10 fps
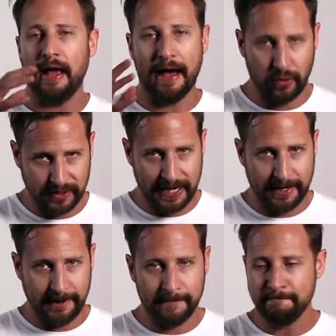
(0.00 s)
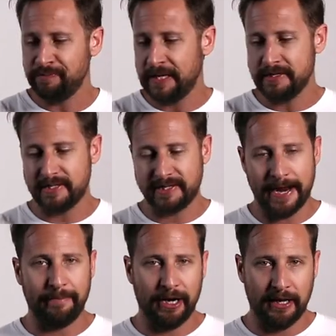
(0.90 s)
outdated,
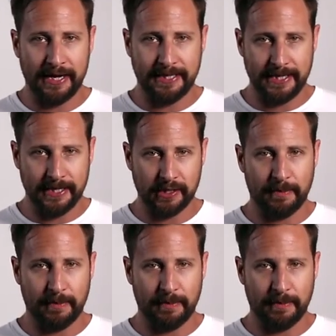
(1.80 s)
sentimental ideas